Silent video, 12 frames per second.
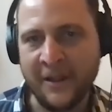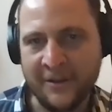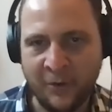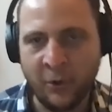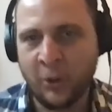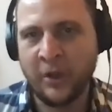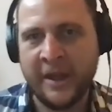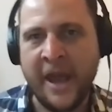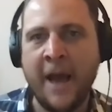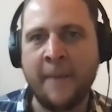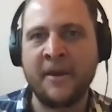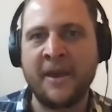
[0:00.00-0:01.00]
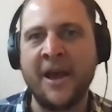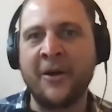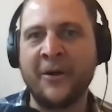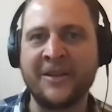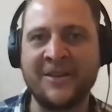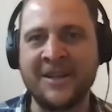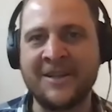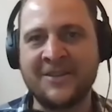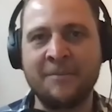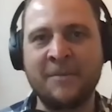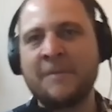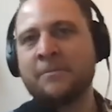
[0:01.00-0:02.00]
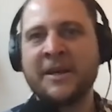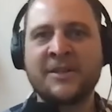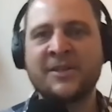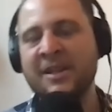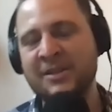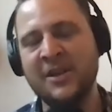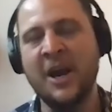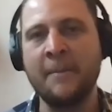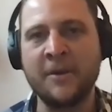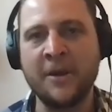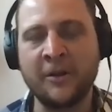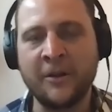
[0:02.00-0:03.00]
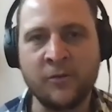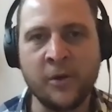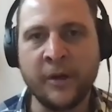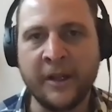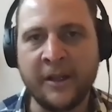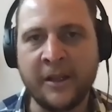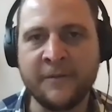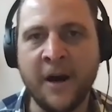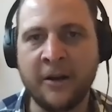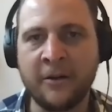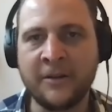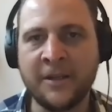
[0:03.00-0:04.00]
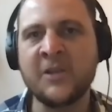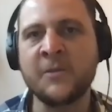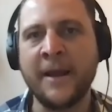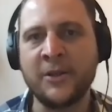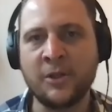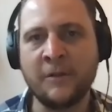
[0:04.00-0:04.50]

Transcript: It's all the IPL. It's the big beast that's the IPL that's ruining this final test match.